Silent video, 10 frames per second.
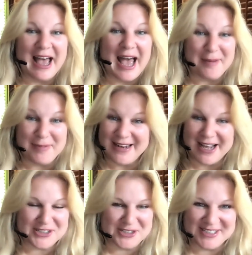Happy
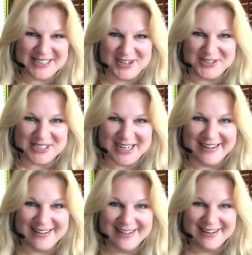National Seniors
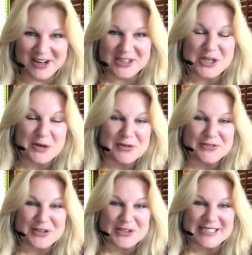Day. October
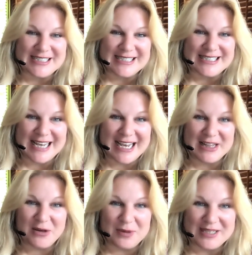1st is the day
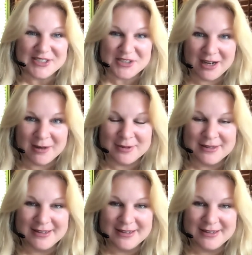that we stop